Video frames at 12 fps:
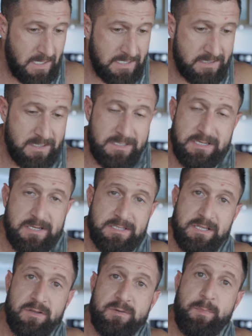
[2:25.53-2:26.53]
I clicked it
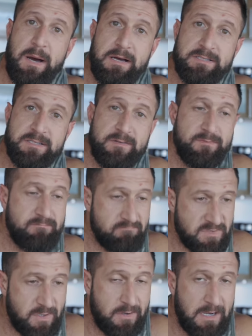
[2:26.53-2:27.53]
because it looked positive,
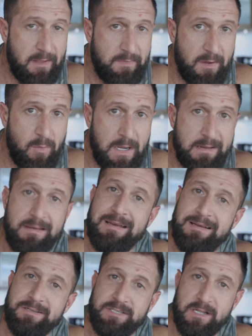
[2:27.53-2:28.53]
started out that way,
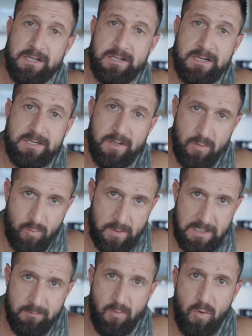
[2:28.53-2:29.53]
until I clicked
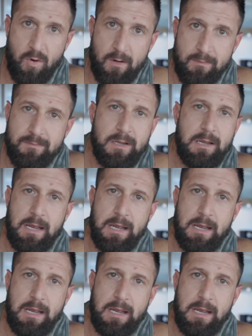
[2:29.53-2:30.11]
read more,